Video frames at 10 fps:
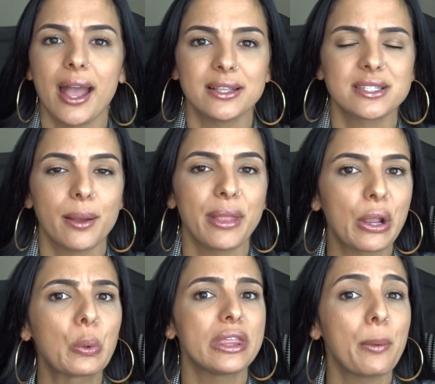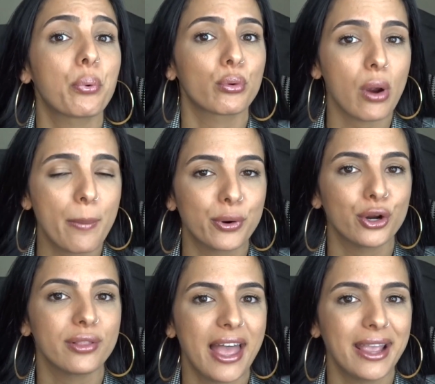at some like really
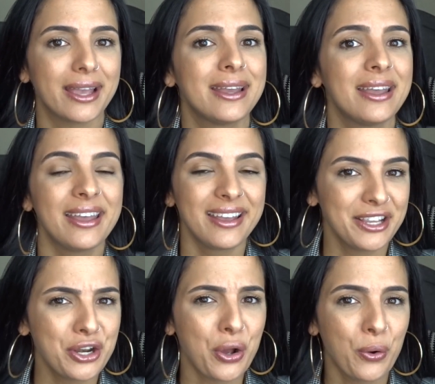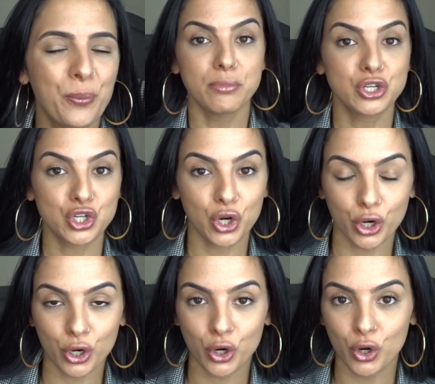proper, like, you know,
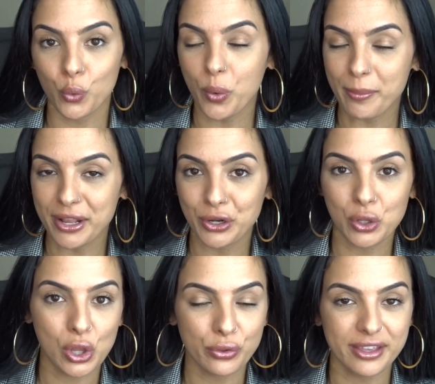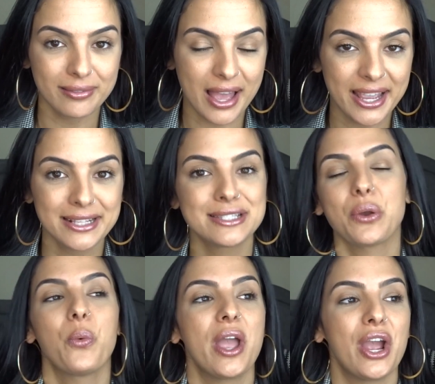mature women clothing lines
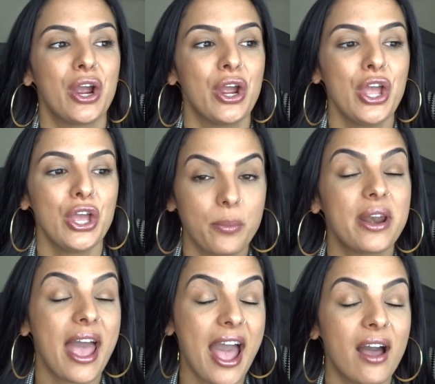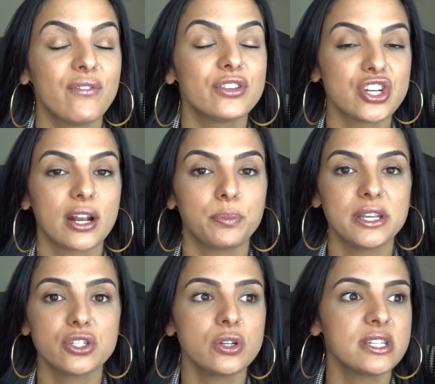where they would have check
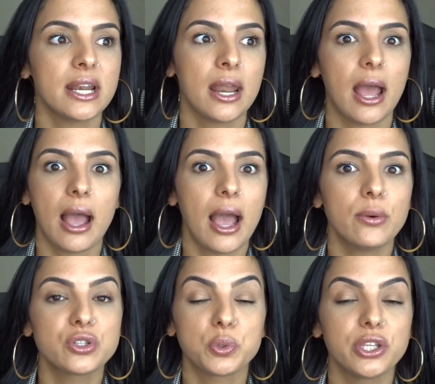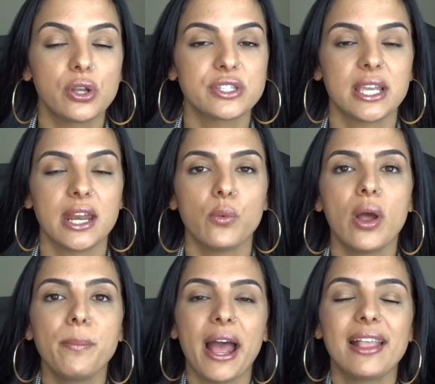blazers, and I was really close to getting
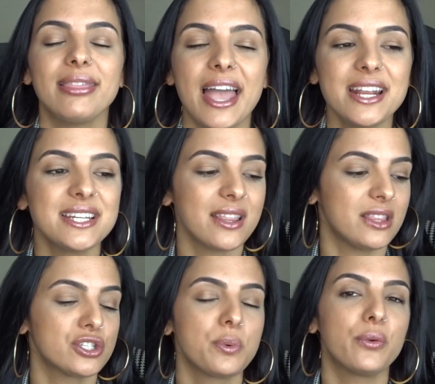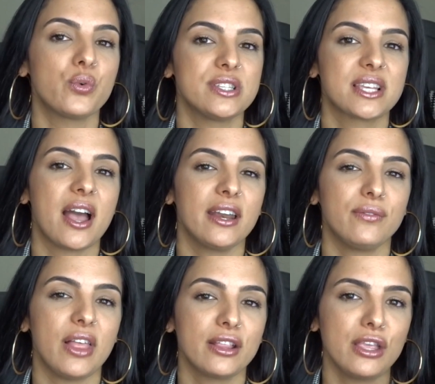one, but I liked that this one was kind
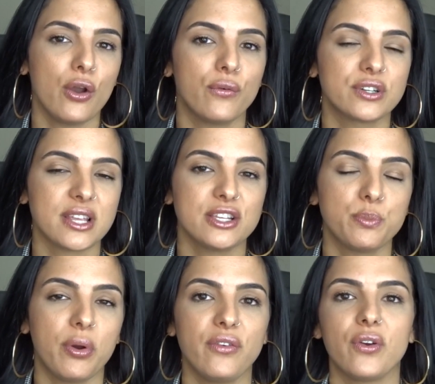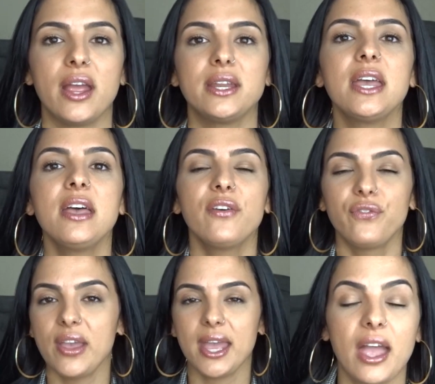of like the oversized boyfriend
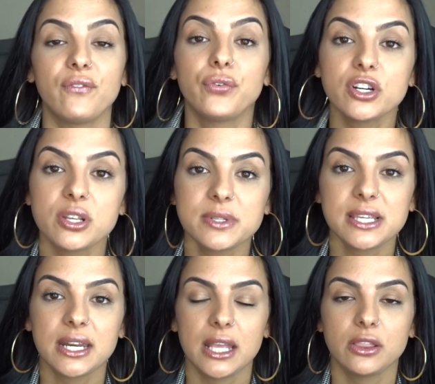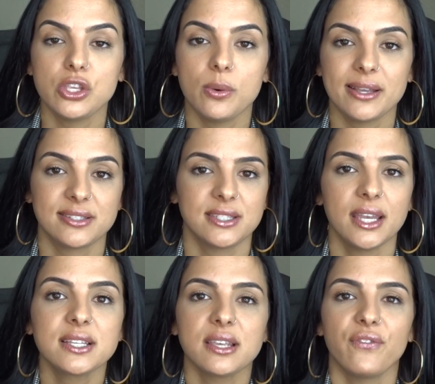fit. At first I was gonna get the U S
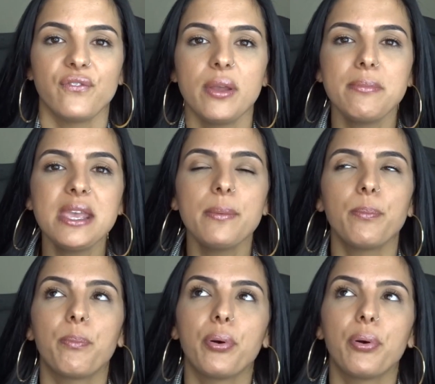six. It fit me